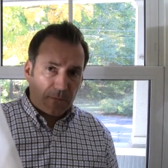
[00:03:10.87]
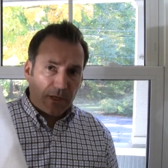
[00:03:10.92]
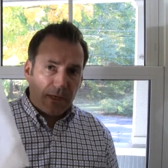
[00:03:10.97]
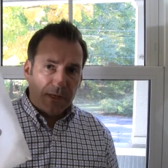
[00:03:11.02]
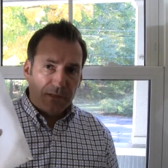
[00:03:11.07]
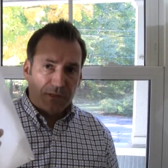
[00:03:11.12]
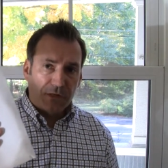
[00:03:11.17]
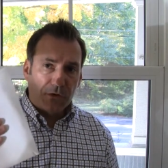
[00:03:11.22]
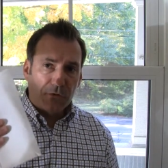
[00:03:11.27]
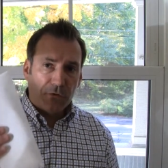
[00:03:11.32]

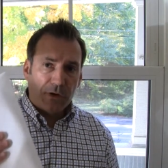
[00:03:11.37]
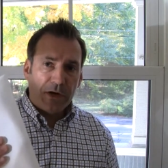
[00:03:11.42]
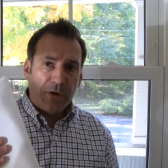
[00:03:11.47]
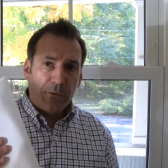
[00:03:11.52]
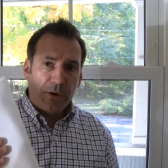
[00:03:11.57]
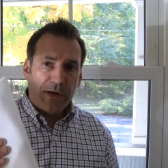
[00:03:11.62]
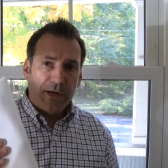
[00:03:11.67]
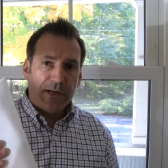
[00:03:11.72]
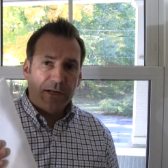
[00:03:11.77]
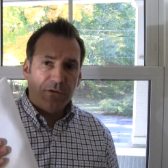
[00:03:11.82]
And it's a great
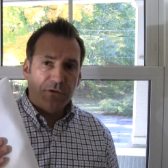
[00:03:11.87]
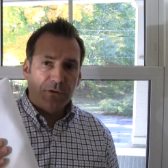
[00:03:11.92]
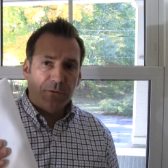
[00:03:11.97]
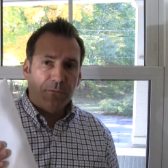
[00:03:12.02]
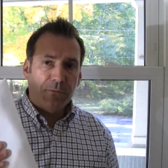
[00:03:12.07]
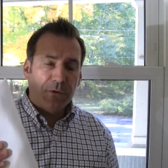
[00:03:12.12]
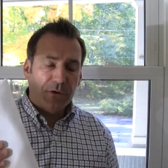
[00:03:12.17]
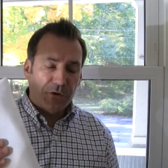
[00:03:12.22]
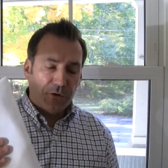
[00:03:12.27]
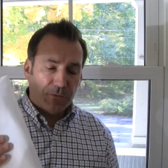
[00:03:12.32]
way to get
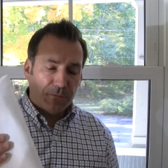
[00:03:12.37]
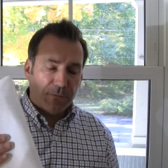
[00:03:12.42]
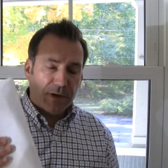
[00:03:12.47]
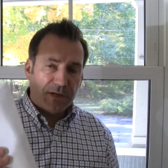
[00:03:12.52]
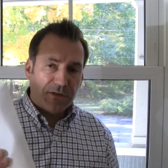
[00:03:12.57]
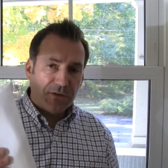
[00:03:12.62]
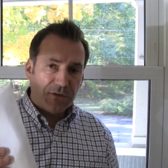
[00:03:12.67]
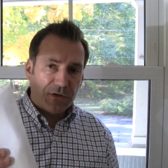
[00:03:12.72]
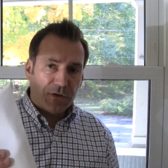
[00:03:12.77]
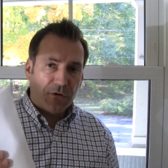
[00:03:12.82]
your
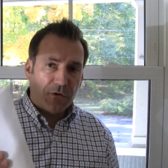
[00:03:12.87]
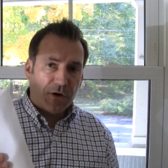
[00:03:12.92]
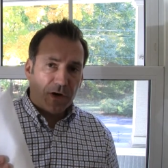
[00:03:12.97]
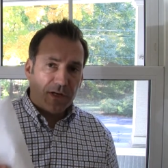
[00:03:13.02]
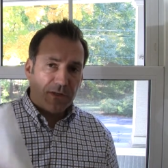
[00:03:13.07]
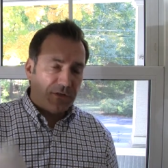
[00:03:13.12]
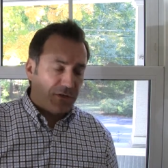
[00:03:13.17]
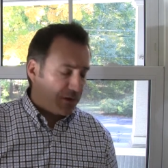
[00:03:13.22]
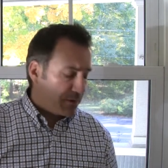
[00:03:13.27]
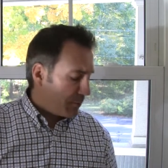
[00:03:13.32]
message
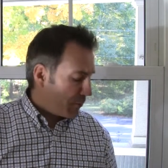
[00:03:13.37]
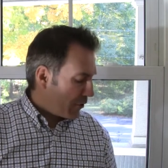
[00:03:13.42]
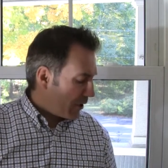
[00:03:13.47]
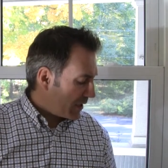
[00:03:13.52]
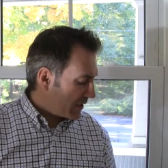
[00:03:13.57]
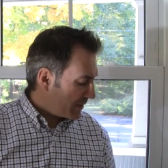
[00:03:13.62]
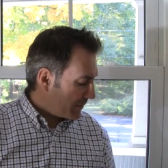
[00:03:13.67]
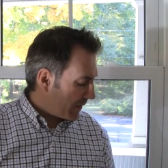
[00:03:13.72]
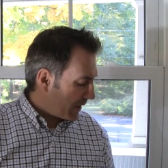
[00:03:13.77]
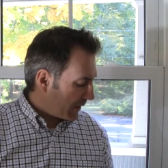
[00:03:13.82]
across to the
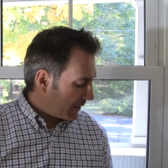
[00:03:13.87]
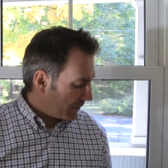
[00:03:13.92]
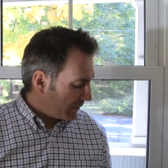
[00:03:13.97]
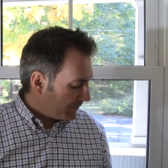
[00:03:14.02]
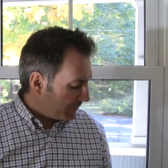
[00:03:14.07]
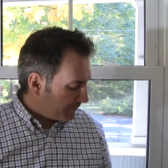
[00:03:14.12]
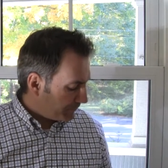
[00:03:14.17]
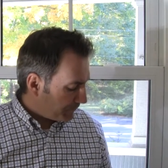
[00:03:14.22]
prospect.